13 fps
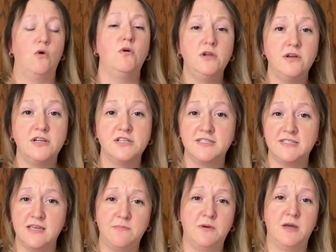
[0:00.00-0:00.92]
or you could just
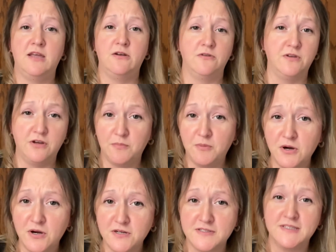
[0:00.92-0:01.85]
keep a handle in your
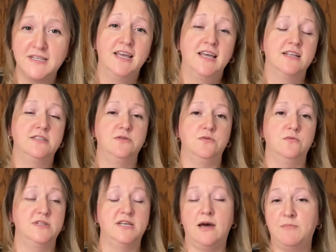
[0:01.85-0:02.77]
purse to
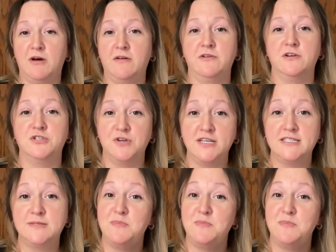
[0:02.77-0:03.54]
tap off your drinks,